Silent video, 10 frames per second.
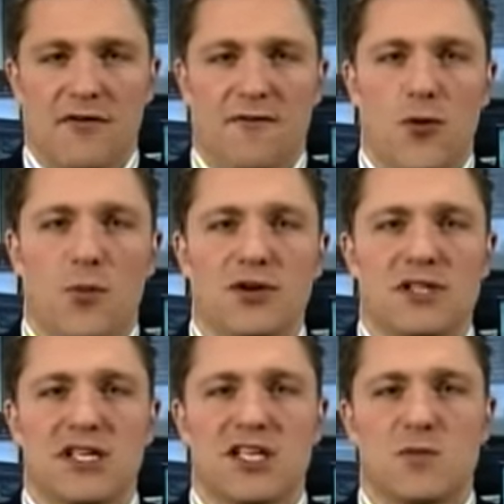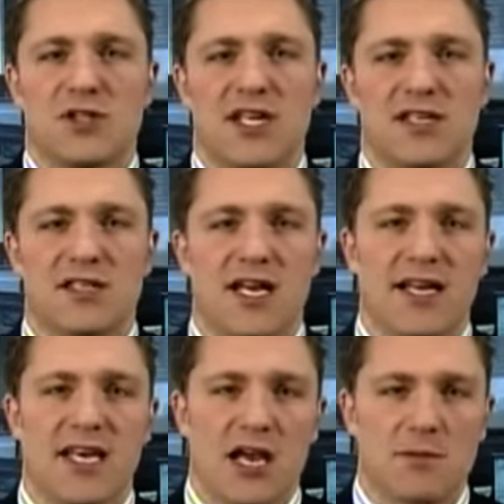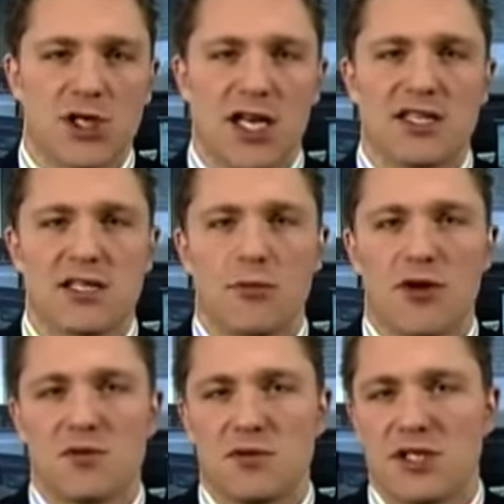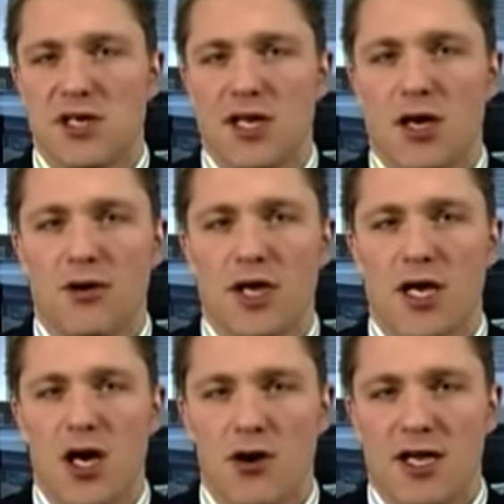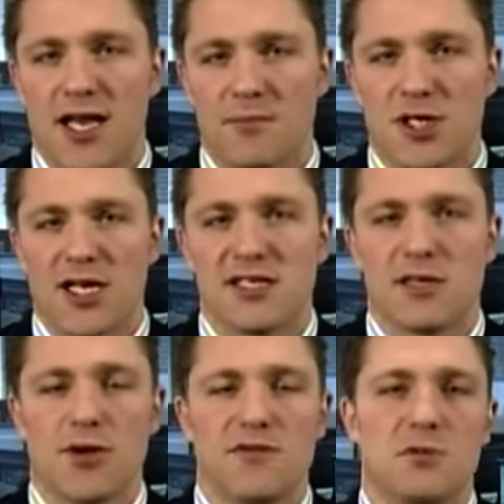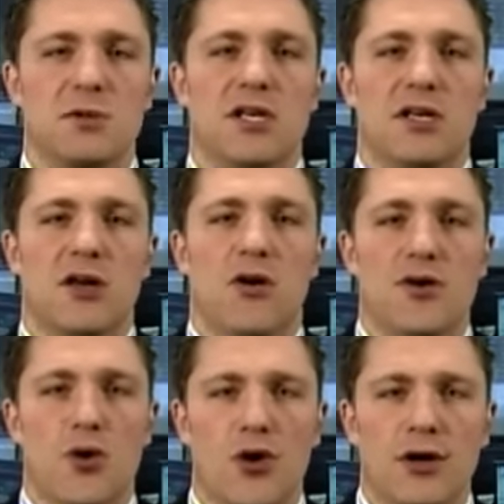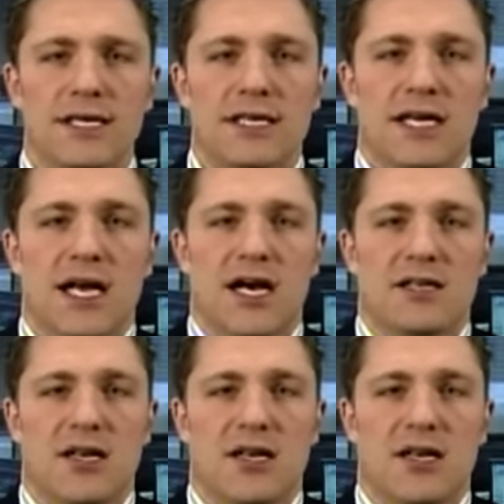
down another four point six percent. So that encapsulates the moves we've seen in coke and coal, encapsulates the moves that we've seen in iron ore.